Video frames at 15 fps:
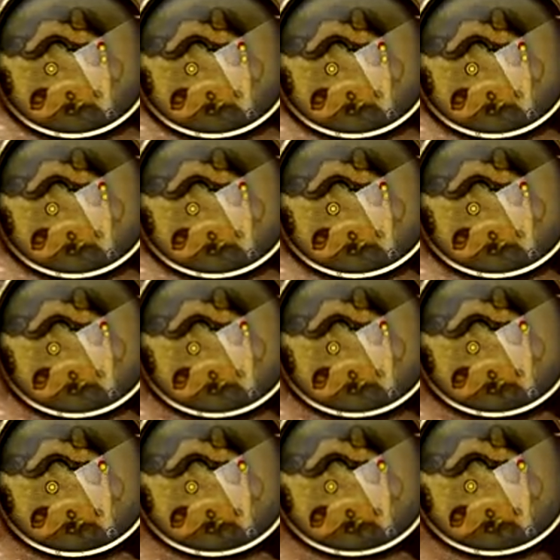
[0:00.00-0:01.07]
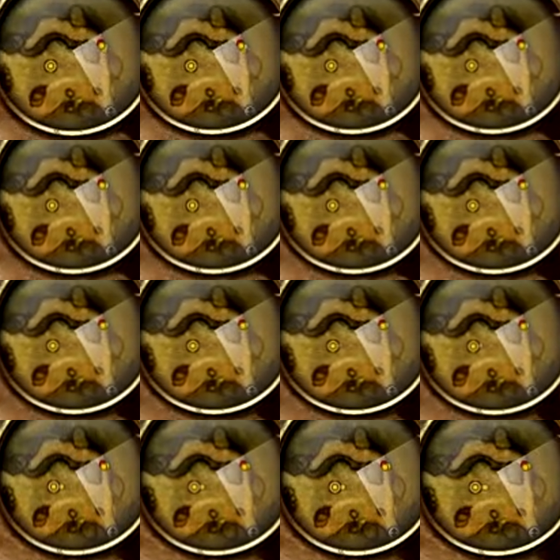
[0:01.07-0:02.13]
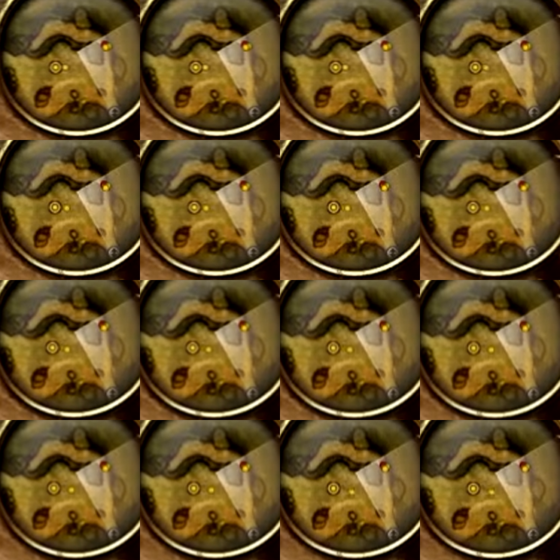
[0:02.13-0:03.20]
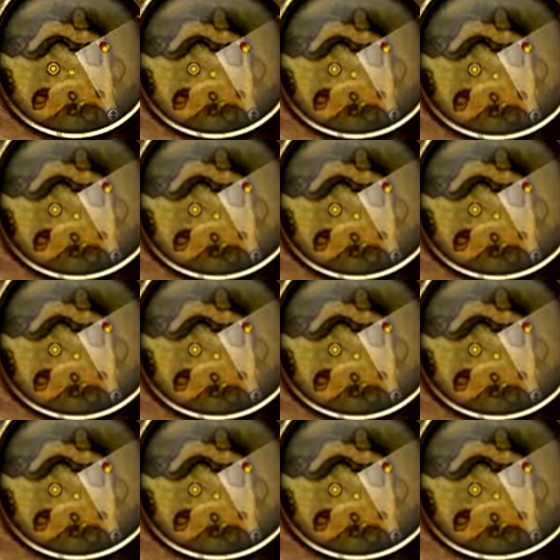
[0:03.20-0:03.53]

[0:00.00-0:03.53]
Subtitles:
[no speech]